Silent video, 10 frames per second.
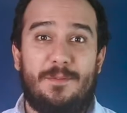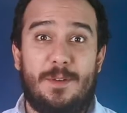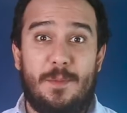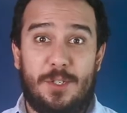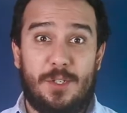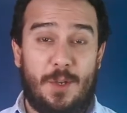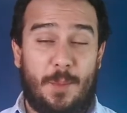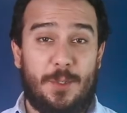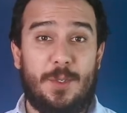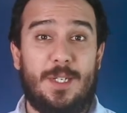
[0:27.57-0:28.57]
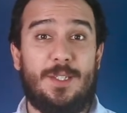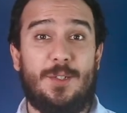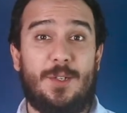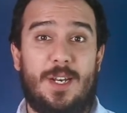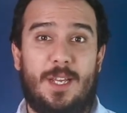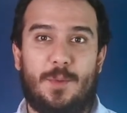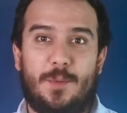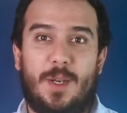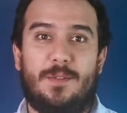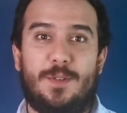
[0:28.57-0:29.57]
Every merchant's opportunity to connect
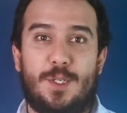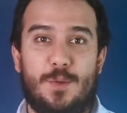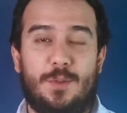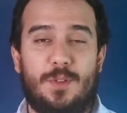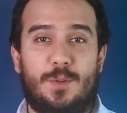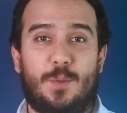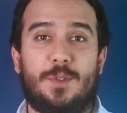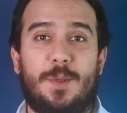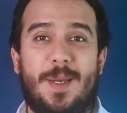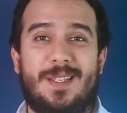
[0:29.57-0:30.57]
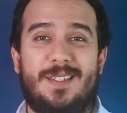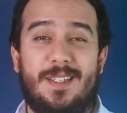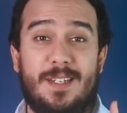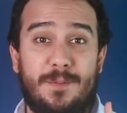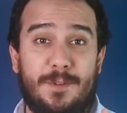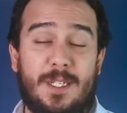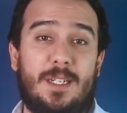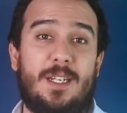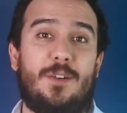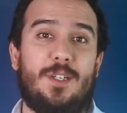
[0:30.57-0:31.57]
with relevant users will depend
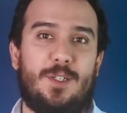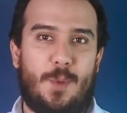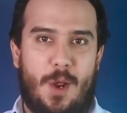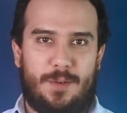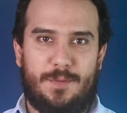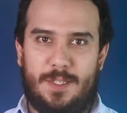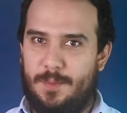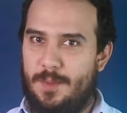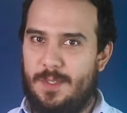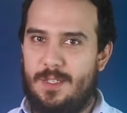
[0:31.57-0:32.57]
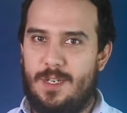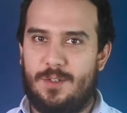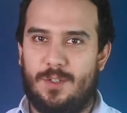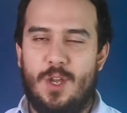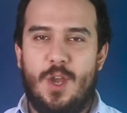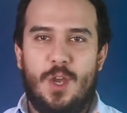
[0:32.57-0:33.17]
significantly on its product feed optimization.